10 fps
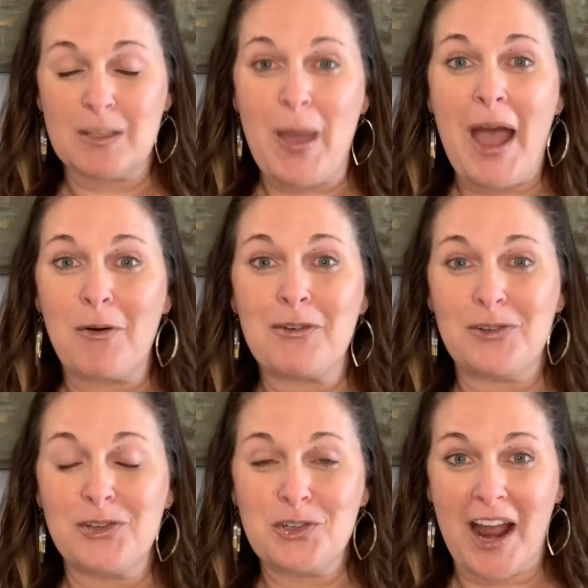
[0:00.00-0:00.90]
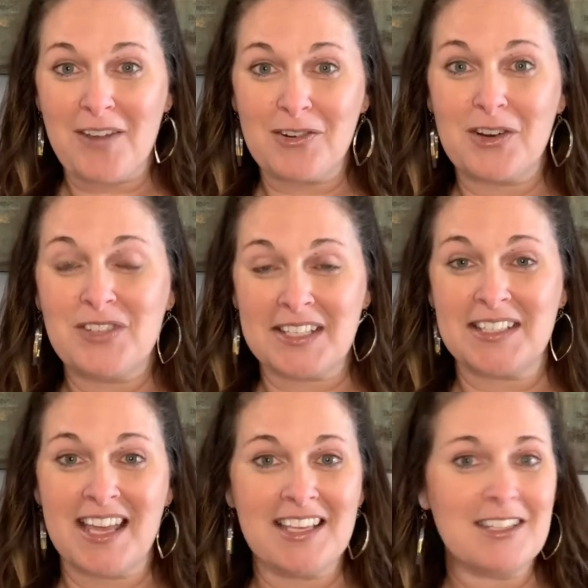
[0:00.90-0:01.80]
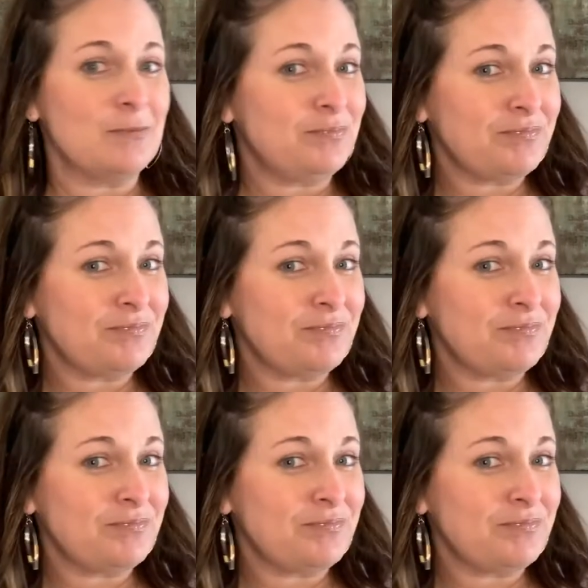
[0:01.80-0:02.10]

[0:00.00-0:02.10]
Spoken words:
powerful driver of success,